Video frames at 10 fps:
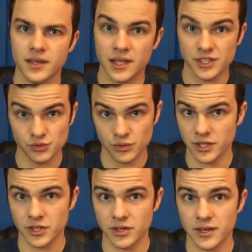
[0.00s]
is
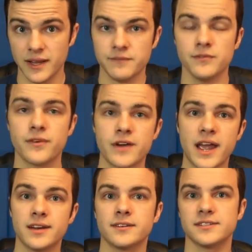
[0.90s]
really good. If you've ever
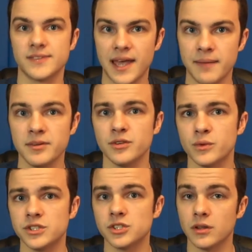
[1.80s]
had it on a tablet,
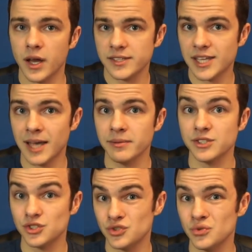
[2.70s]
which a lot of
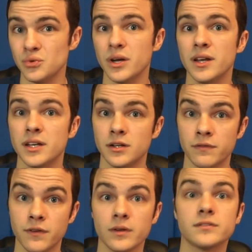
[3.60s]
tablets do
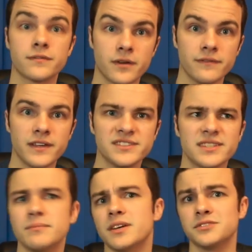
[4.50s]
default to front
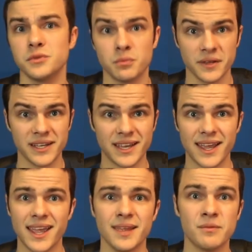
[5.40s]
facing because when you're playing a
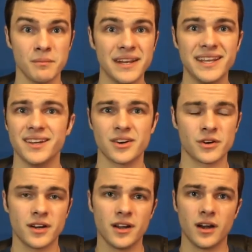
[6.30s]
game or media
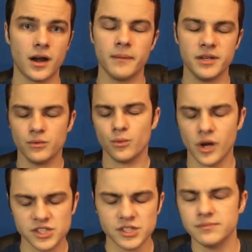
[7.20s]
or, or I mean,
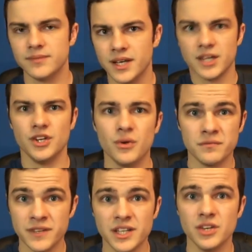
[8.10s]
watching you know,
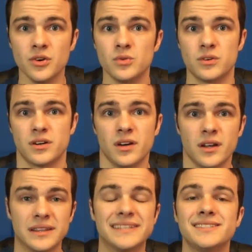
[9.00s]
video or
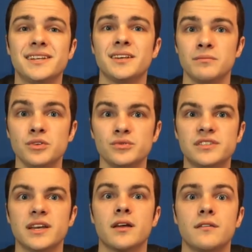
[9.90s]
listening to
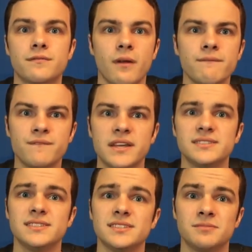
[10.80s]
music, front
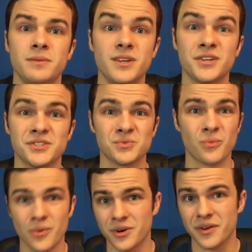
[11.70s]
facing speakers
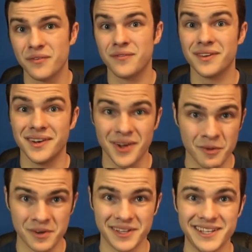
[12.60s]
work
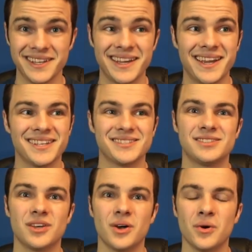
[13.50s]
phenomenally.
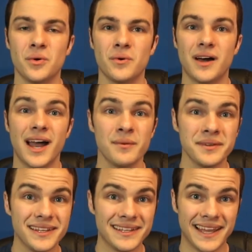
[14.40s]
So I
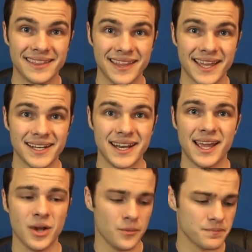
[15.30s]
really like that.
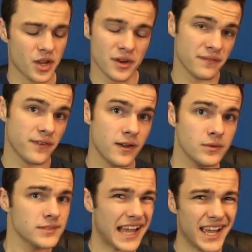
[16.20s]
Now, on a
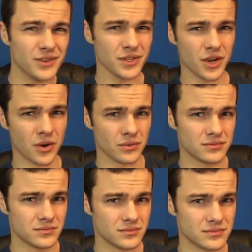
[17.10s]
phone, I don't know.
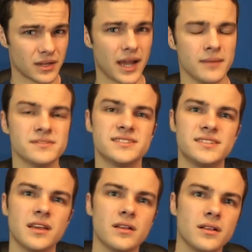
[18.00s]
I'm
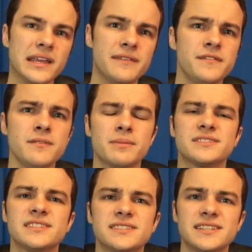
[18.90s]
still iffy, but
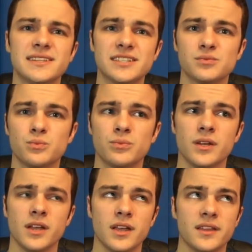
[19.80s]
since this
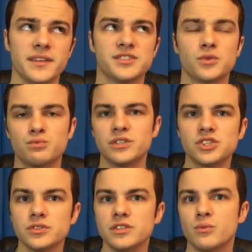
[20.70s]
this
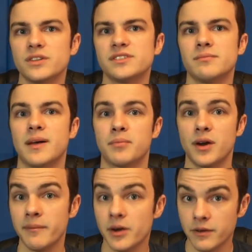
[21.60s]
originally wasn't my
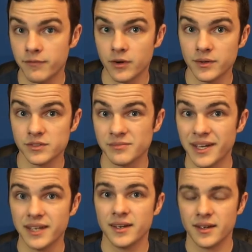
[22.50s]
primary phone, it was
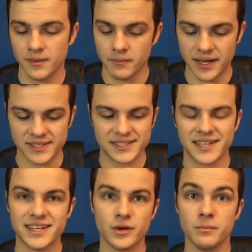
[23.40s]
my my
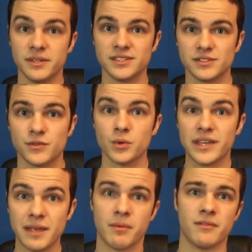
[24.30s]
secondary business phone to
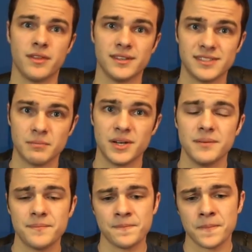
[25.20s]
keep everything separate.